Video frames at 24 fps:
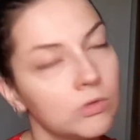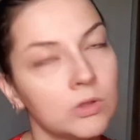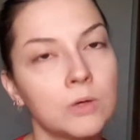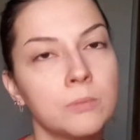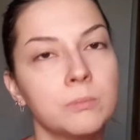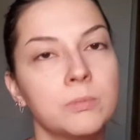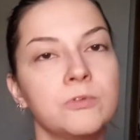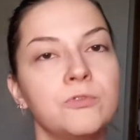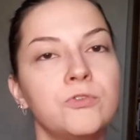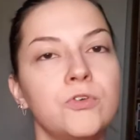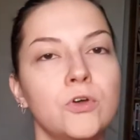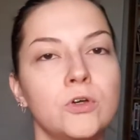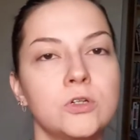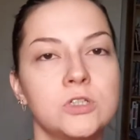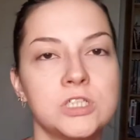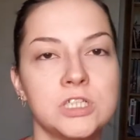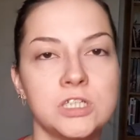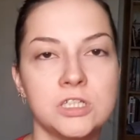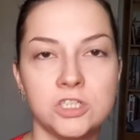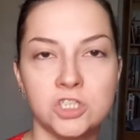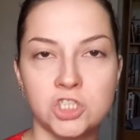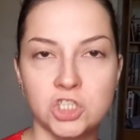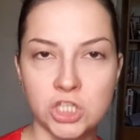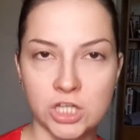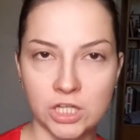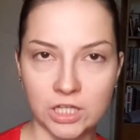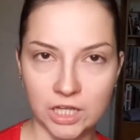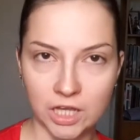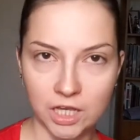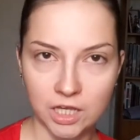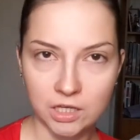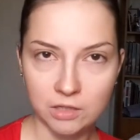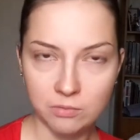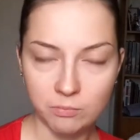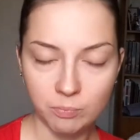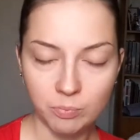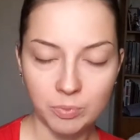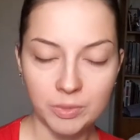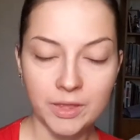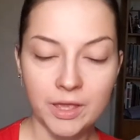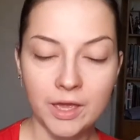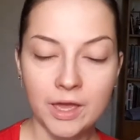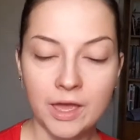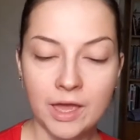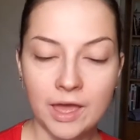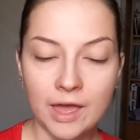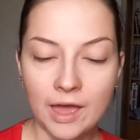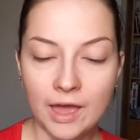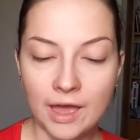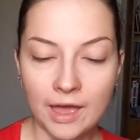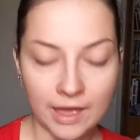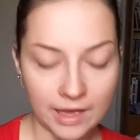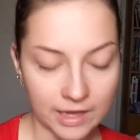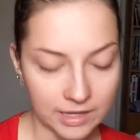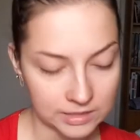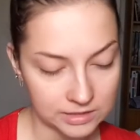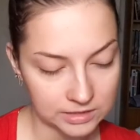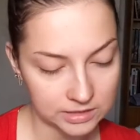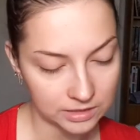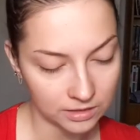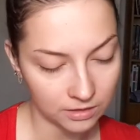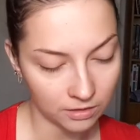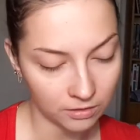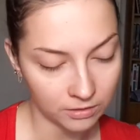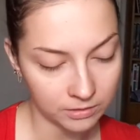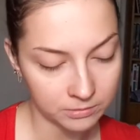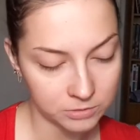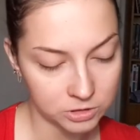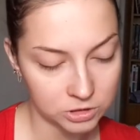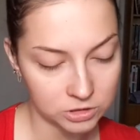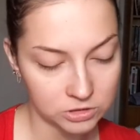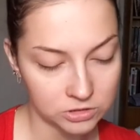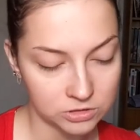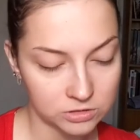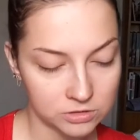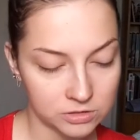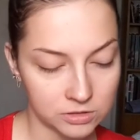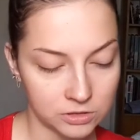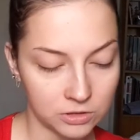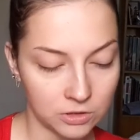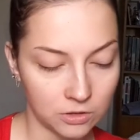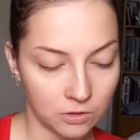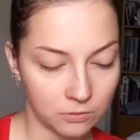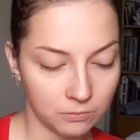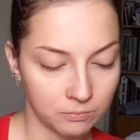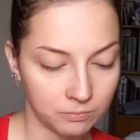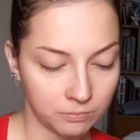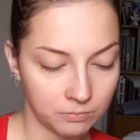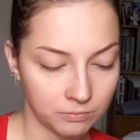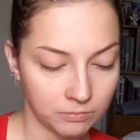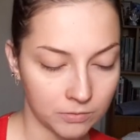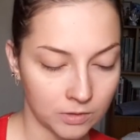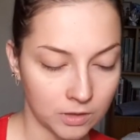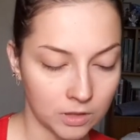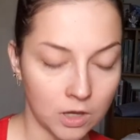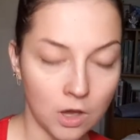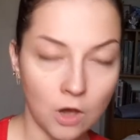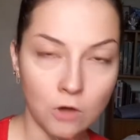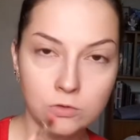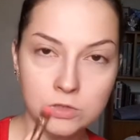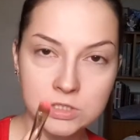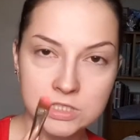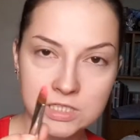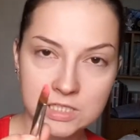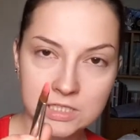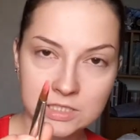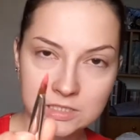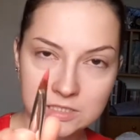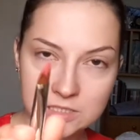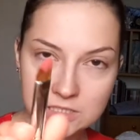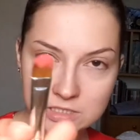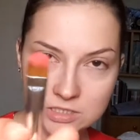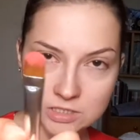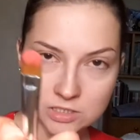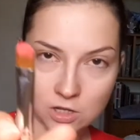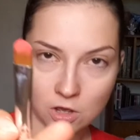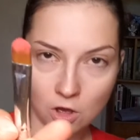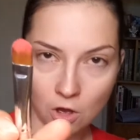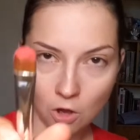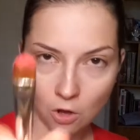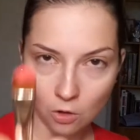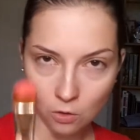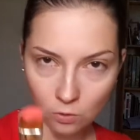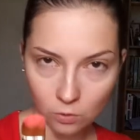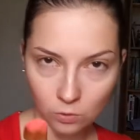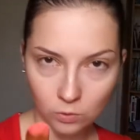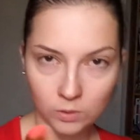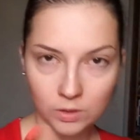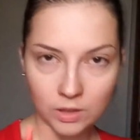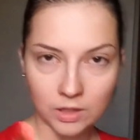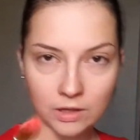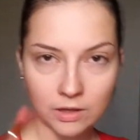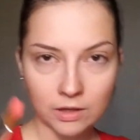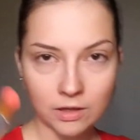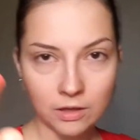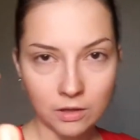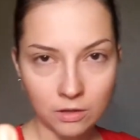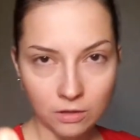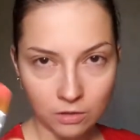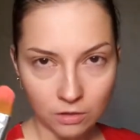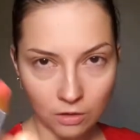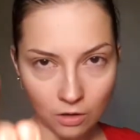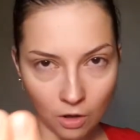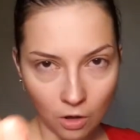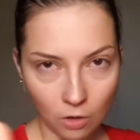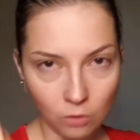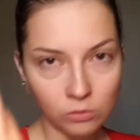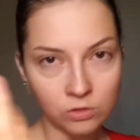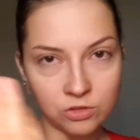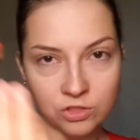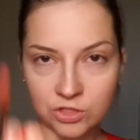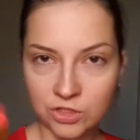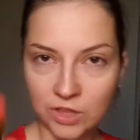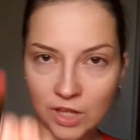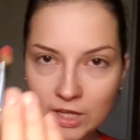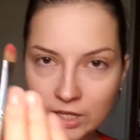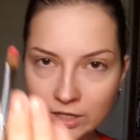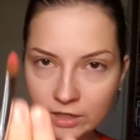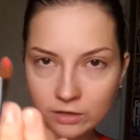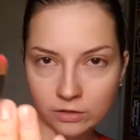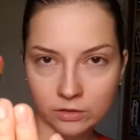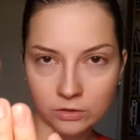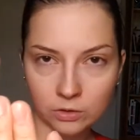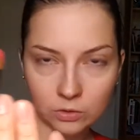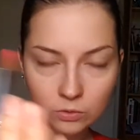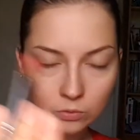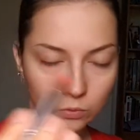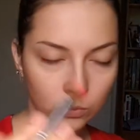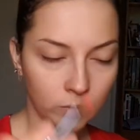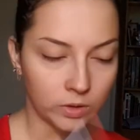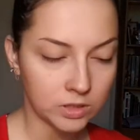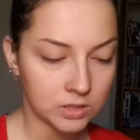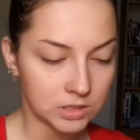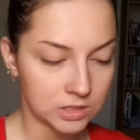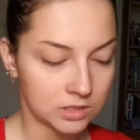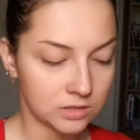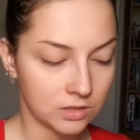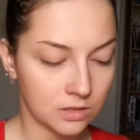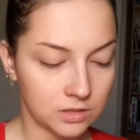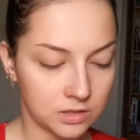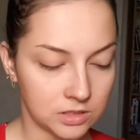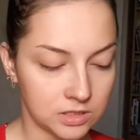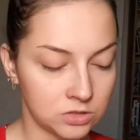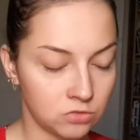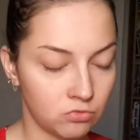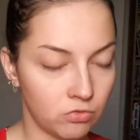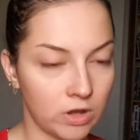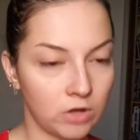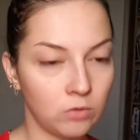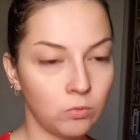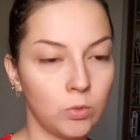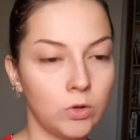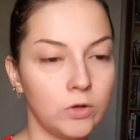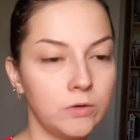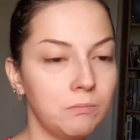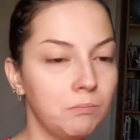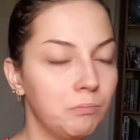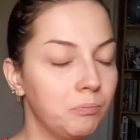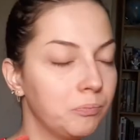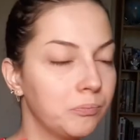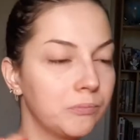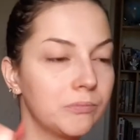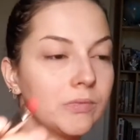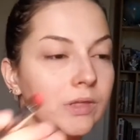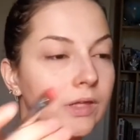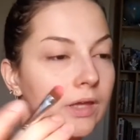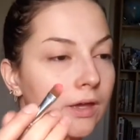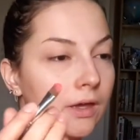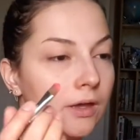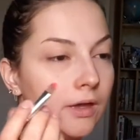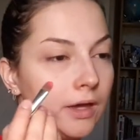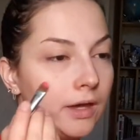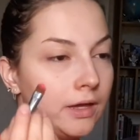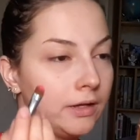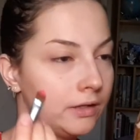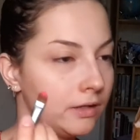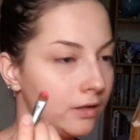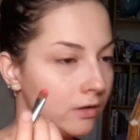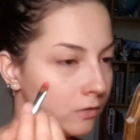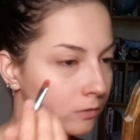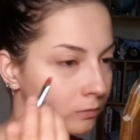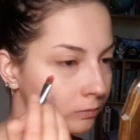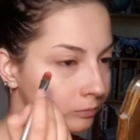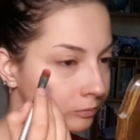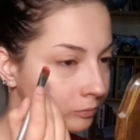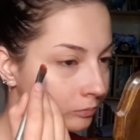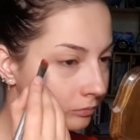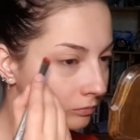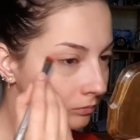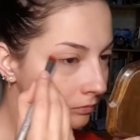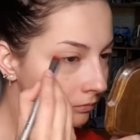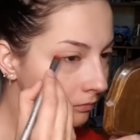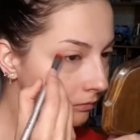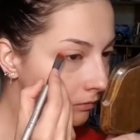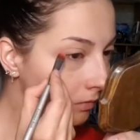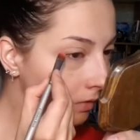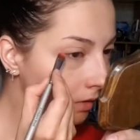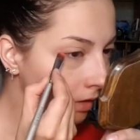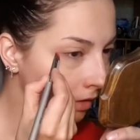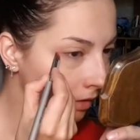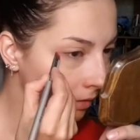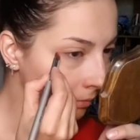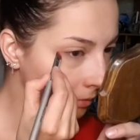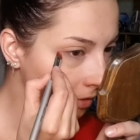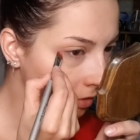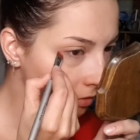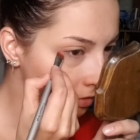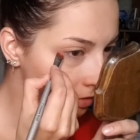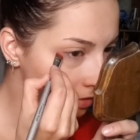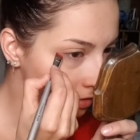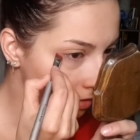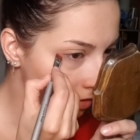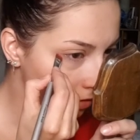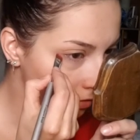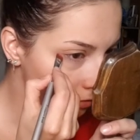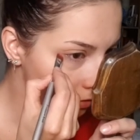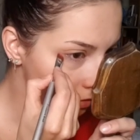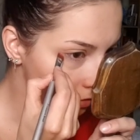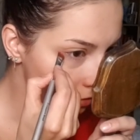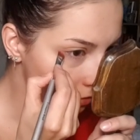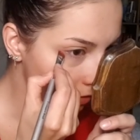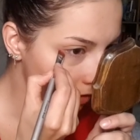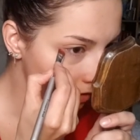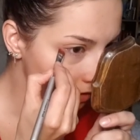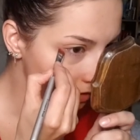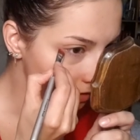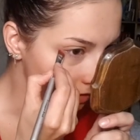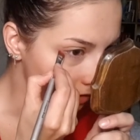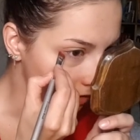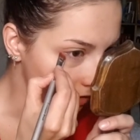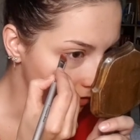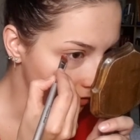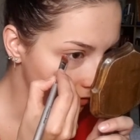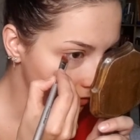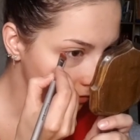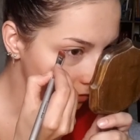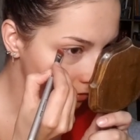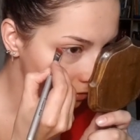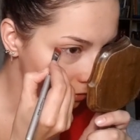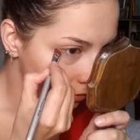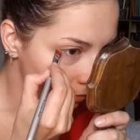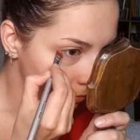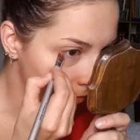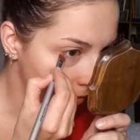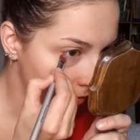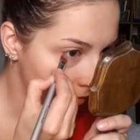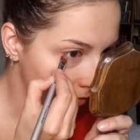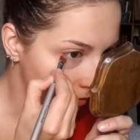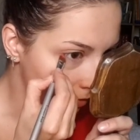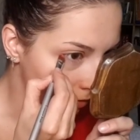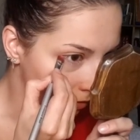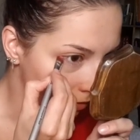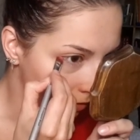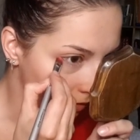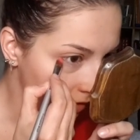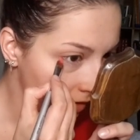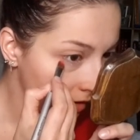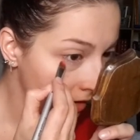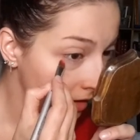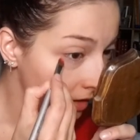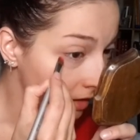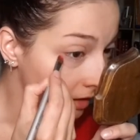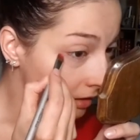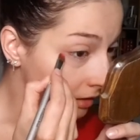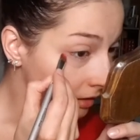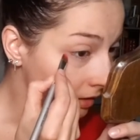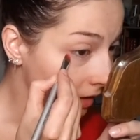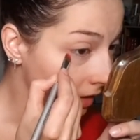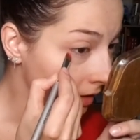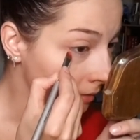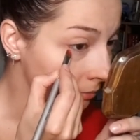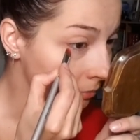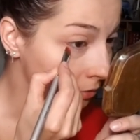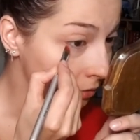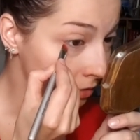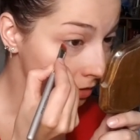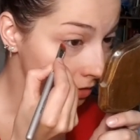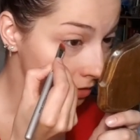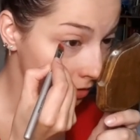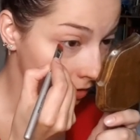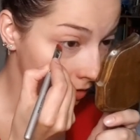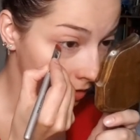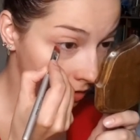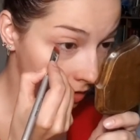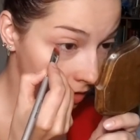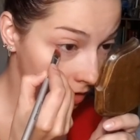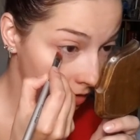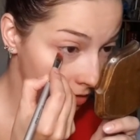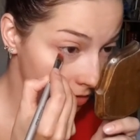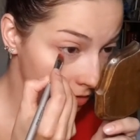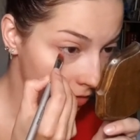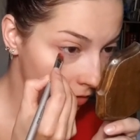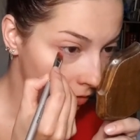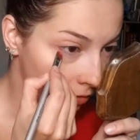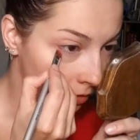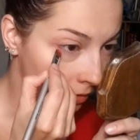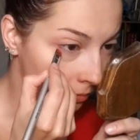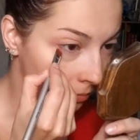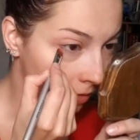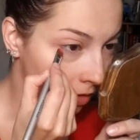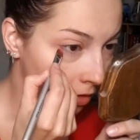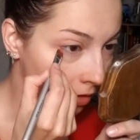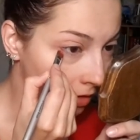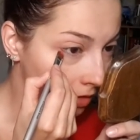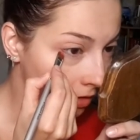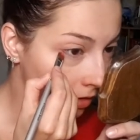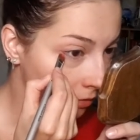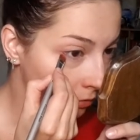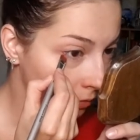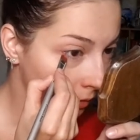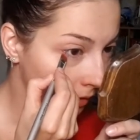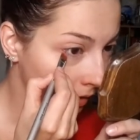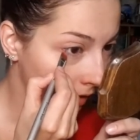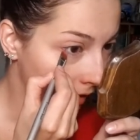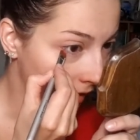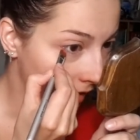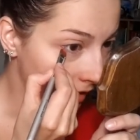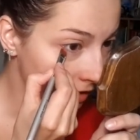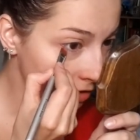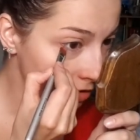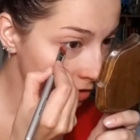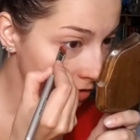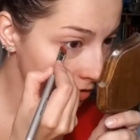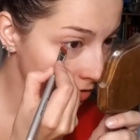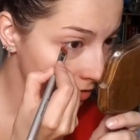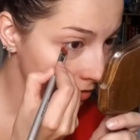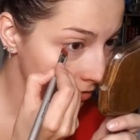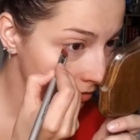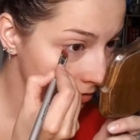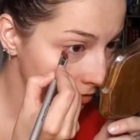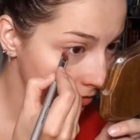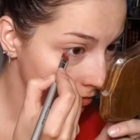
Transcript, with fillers: number 13 Chili. And uh, I'm just, you know, coating this whole whole thing with uh, this red one. And now I'm going to go straight in to my eye and again put it, it on my lower lash